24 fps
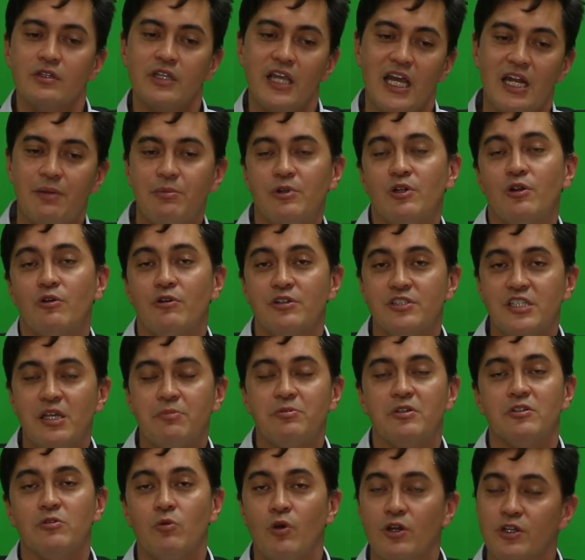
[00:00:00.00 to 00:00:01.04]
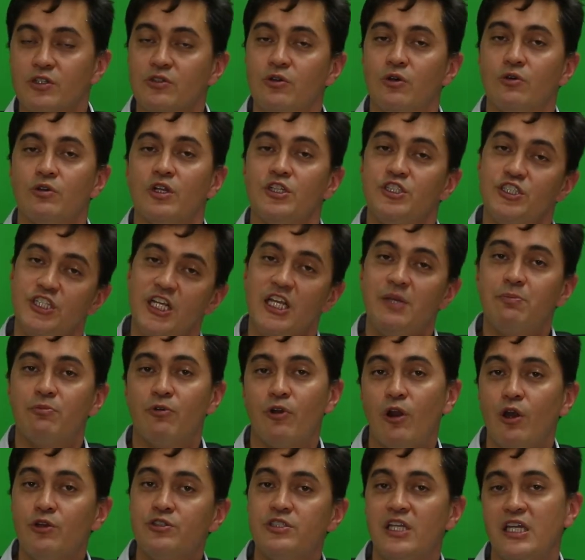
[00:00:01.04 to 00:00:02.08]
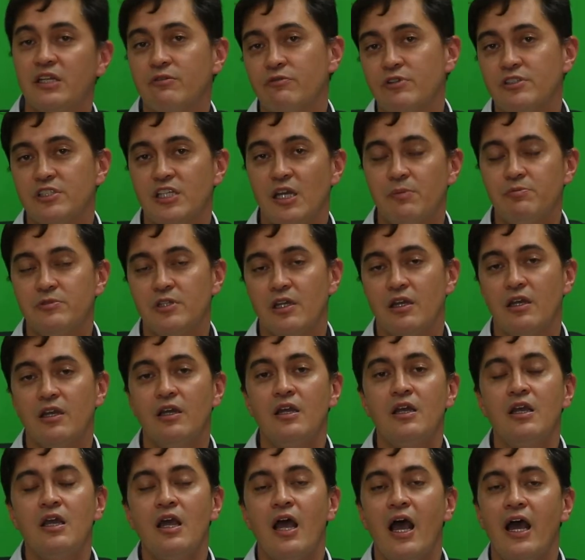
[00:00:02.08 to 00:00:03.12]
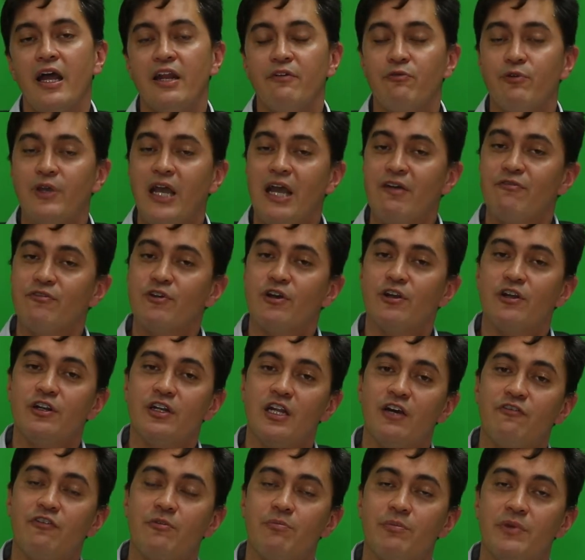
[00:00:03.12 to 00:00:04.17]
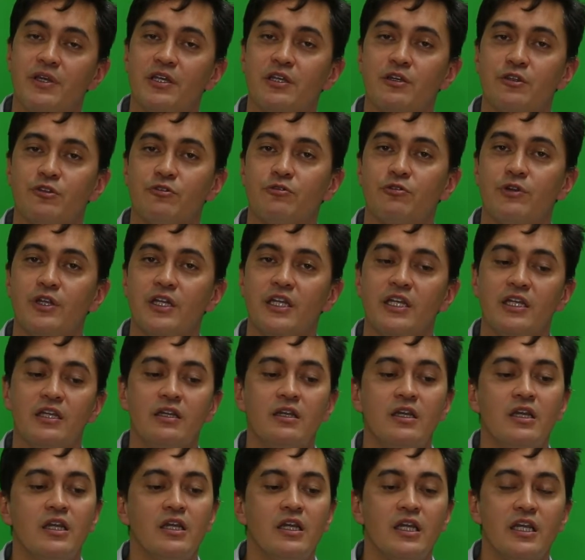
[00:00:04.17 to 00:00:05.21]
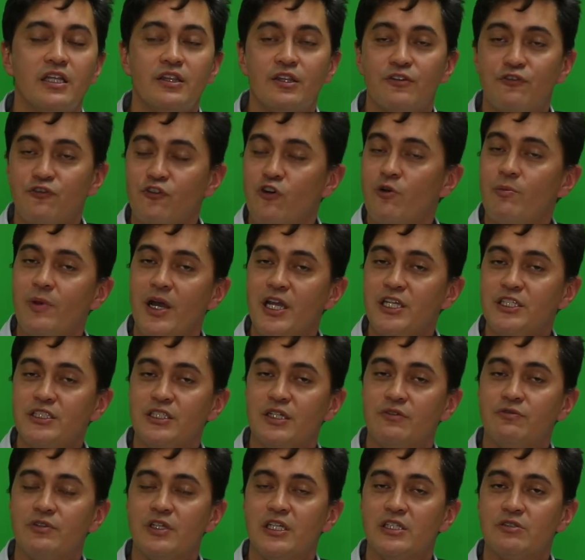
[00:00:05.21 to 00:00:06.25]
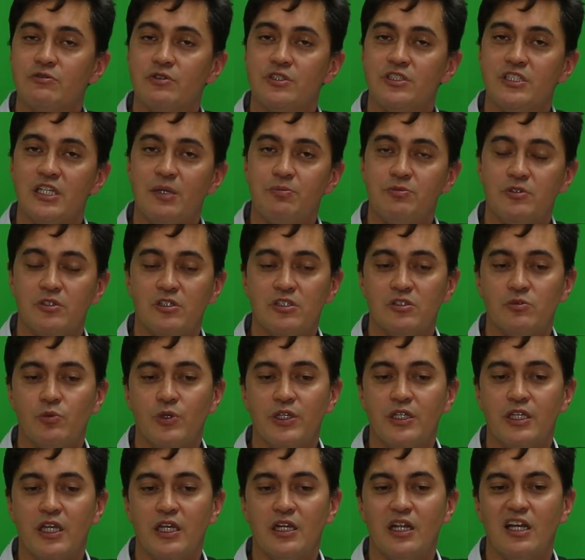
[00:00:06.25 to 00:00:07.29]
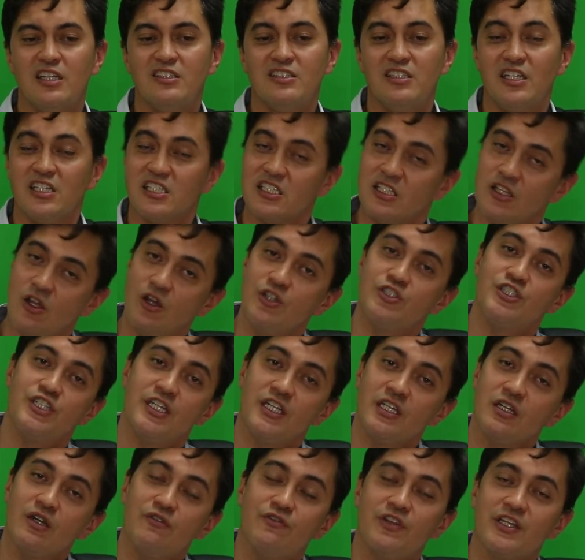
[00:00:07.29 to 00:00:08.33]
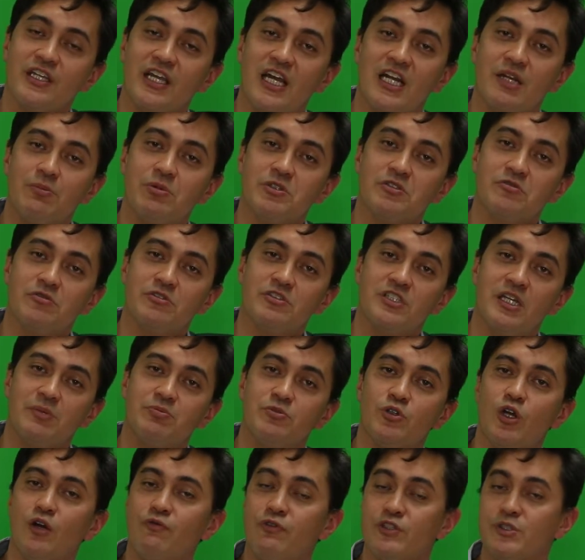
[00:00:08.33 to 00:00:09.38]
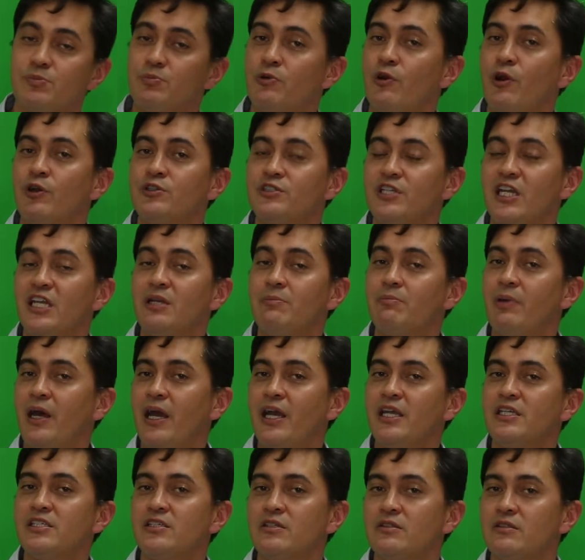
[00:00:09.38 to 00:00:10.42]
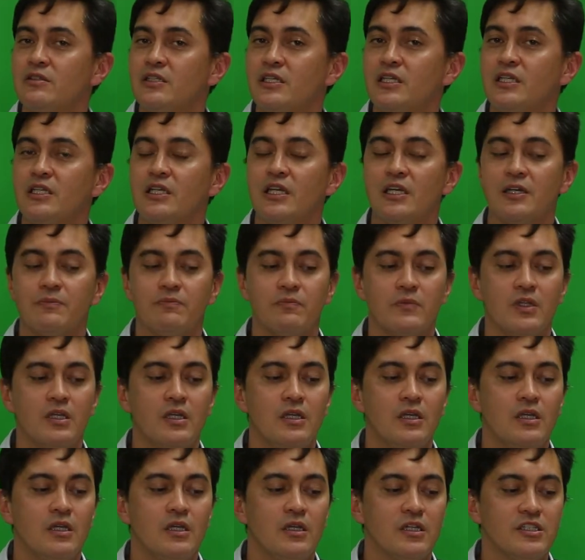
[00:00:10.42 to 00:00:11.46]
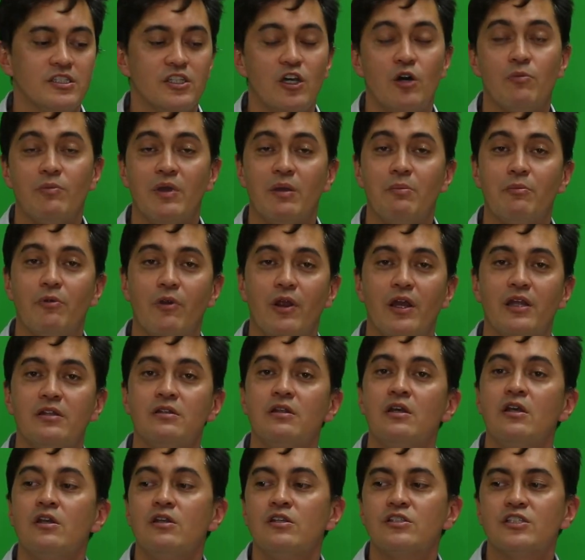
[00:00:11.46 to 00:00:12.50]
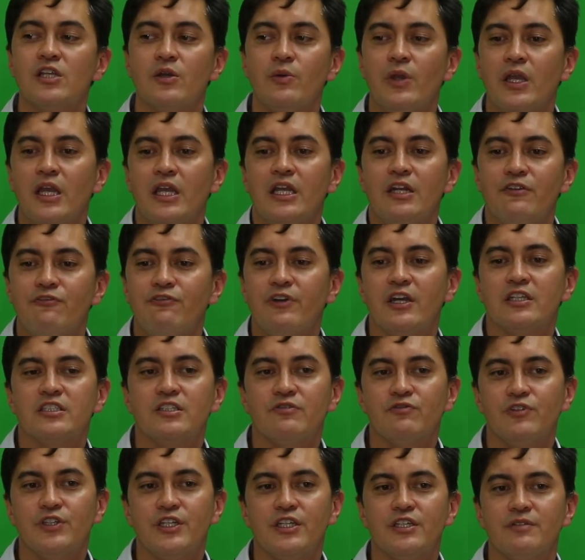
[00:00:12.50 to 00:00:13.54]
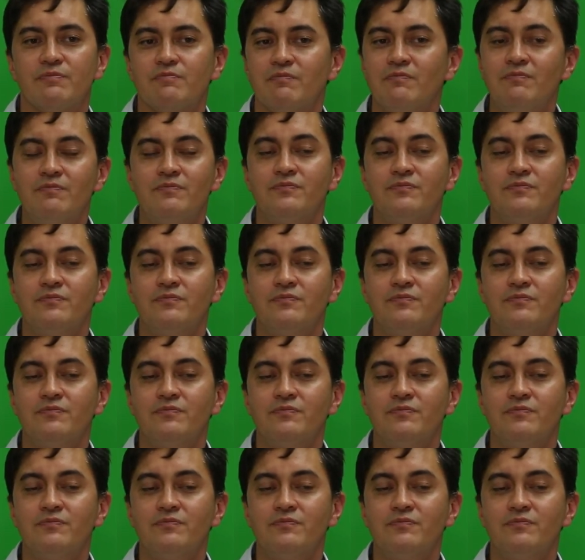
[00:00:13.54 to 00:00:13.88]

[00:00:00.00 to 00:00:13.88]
cannabinoid receptors are what are called a G protein receptor. And if we haven't got enough omega-3, in the formation of these receptors, we get a dislodging of the cannabis receptor off its protein base on the cell membrane. So it effectively